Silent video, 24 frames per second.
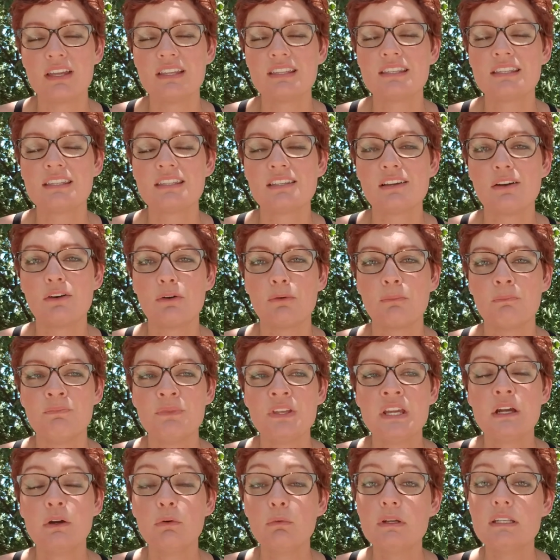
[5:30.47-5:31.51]
And so
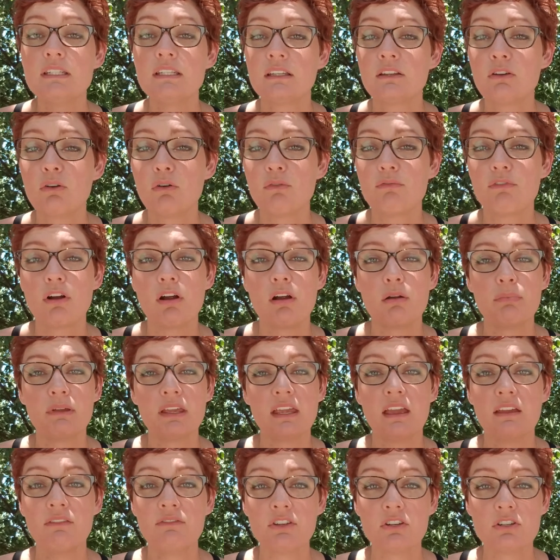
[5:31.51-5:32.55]
we did go over our
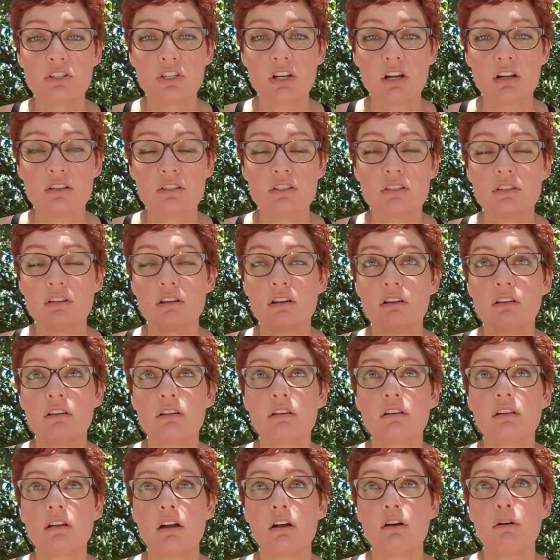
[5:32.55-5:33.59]
behavior charts,
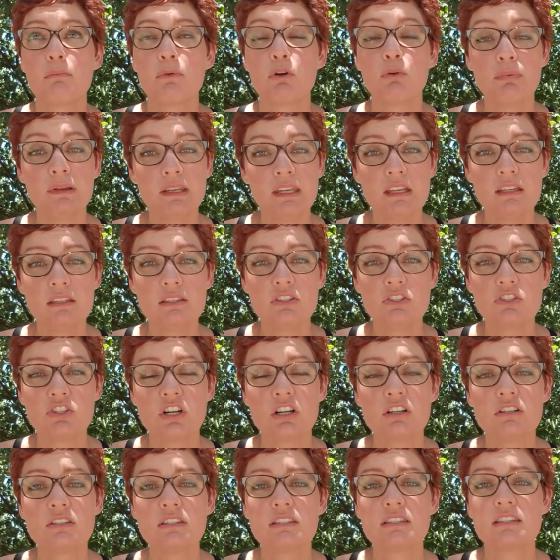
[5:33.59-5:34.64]
our obedience
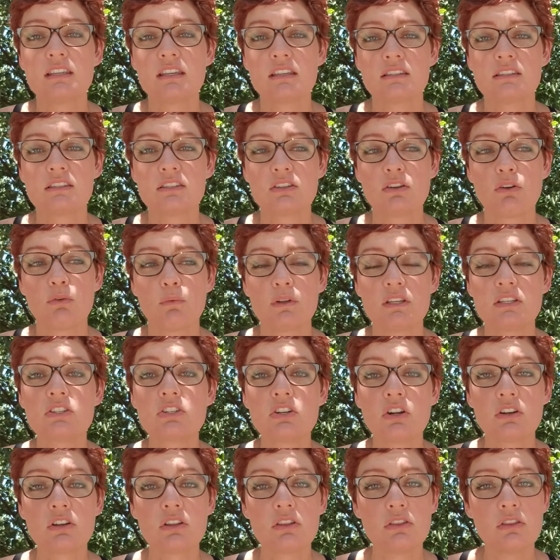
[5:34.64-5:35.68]
charts, and so we
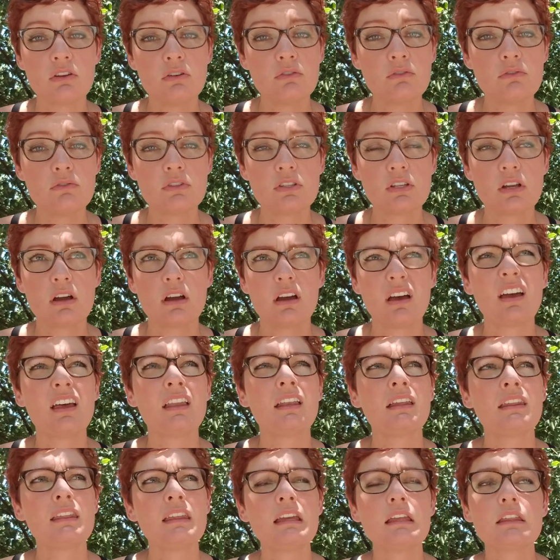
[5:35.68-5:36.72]
started those
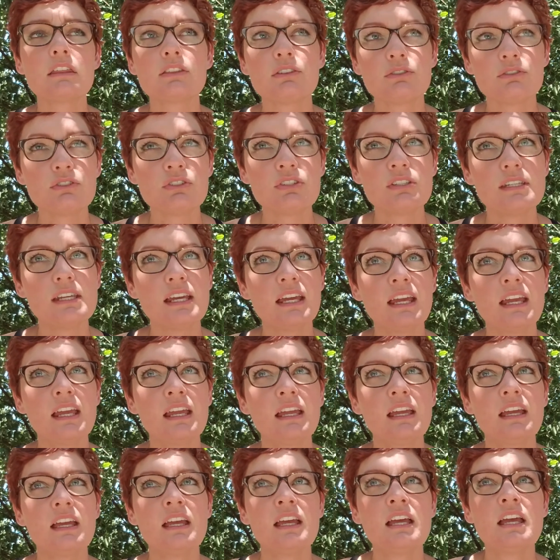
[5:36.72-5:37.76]
on, I think,
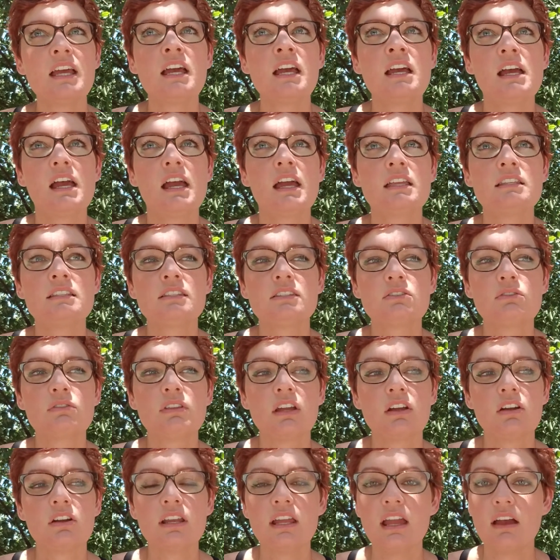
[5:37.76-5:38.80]
Thursday, and so
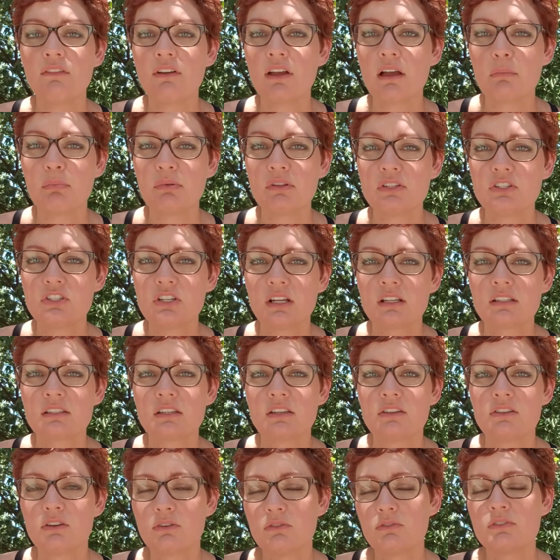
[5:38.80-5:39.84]
they already have a couple of checks
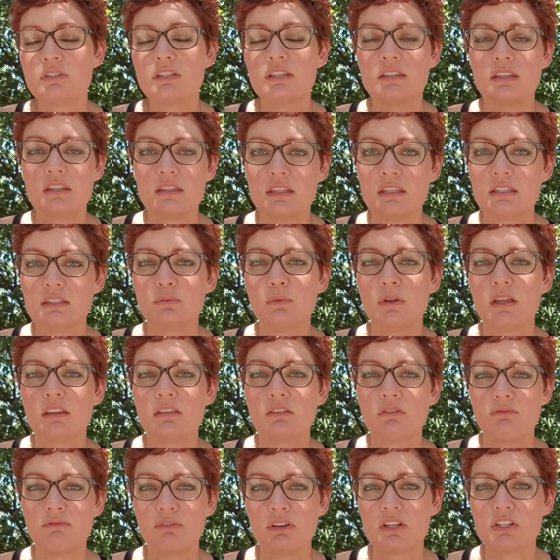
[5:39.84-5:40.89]
on those, and then this week
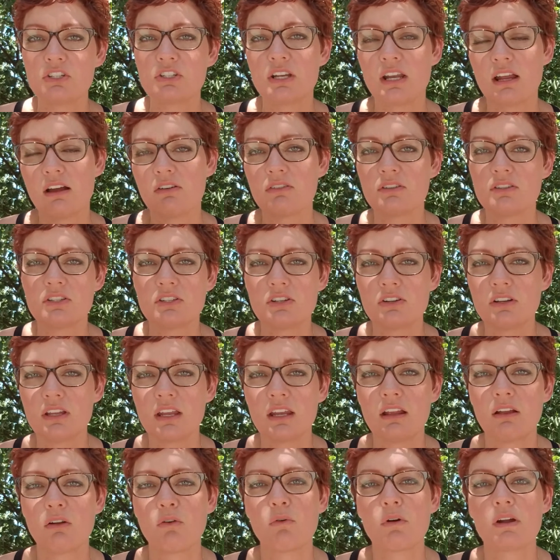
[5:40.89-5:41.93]
they'll finish it out and start
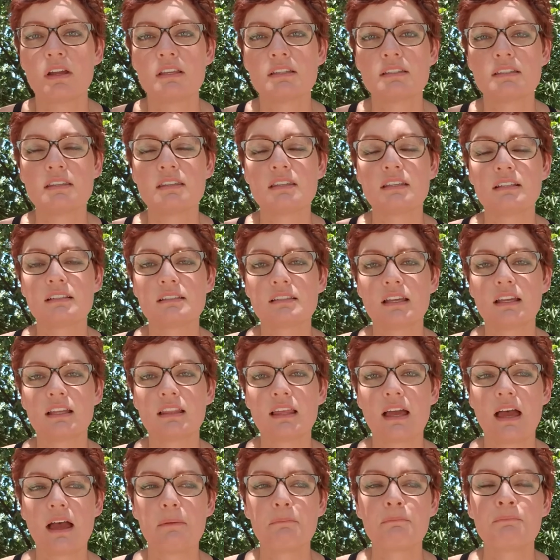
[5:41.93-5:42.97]
getting coins and things like
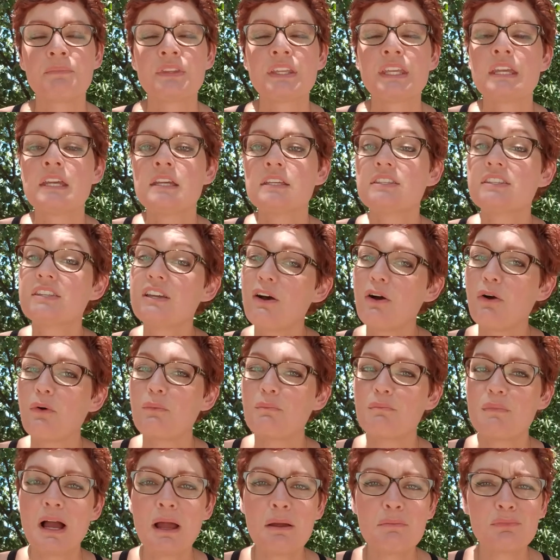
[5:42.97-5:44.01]
that. So
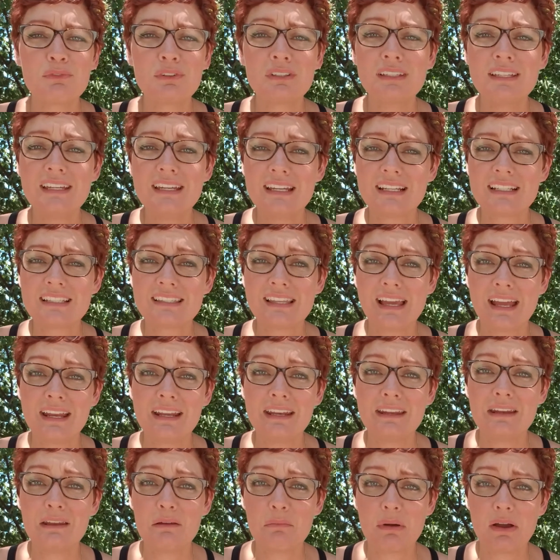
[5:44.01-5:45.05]
I'm really
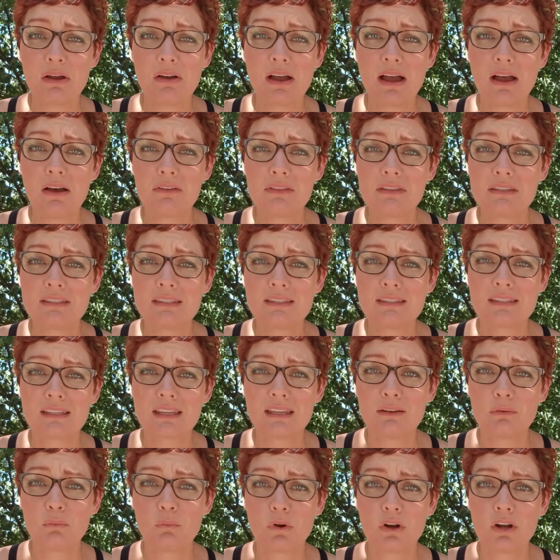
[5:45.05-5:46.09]
excited about how this is
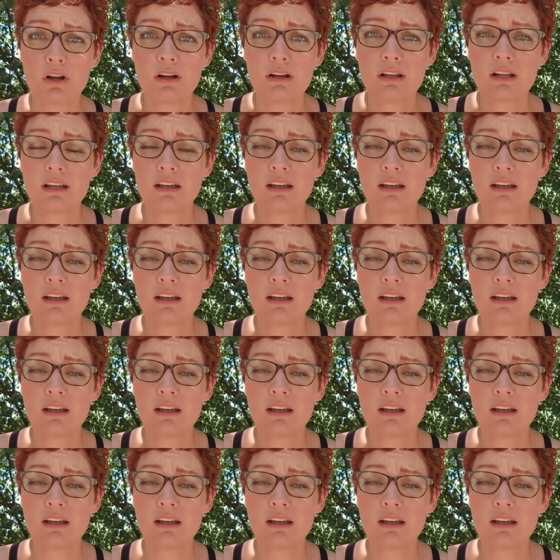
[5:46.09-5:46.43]
gonna work.